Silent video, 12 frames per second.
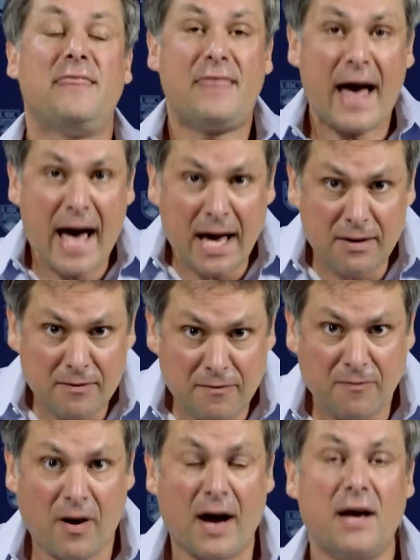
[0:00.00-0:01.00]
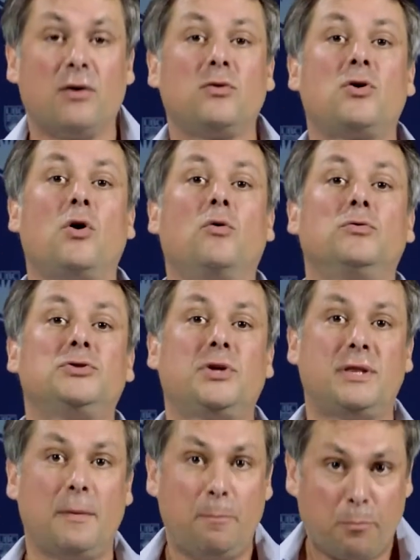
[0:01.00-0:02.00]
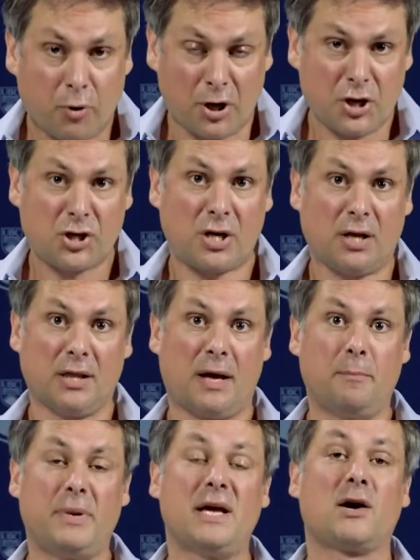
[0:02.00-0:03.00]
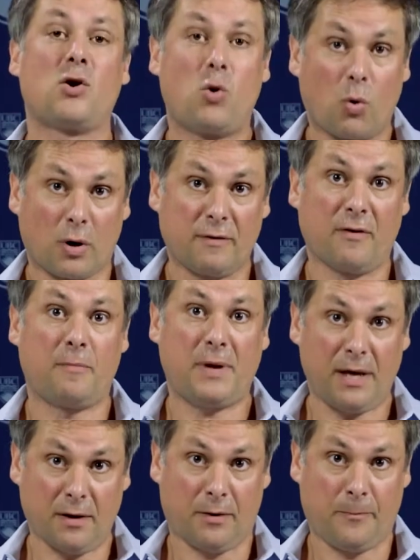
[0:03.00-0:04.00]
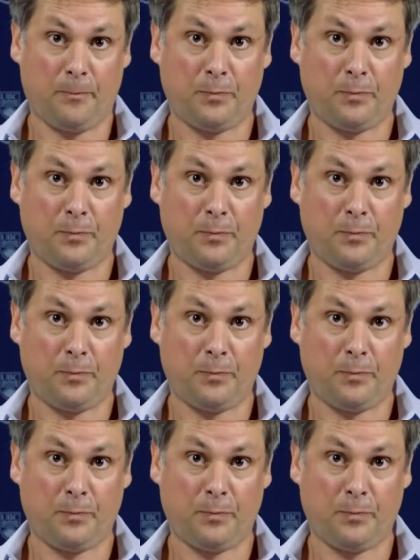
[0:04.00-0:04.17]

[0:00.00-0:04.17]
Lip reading: That file goes to the British Columbia Court of Appeal.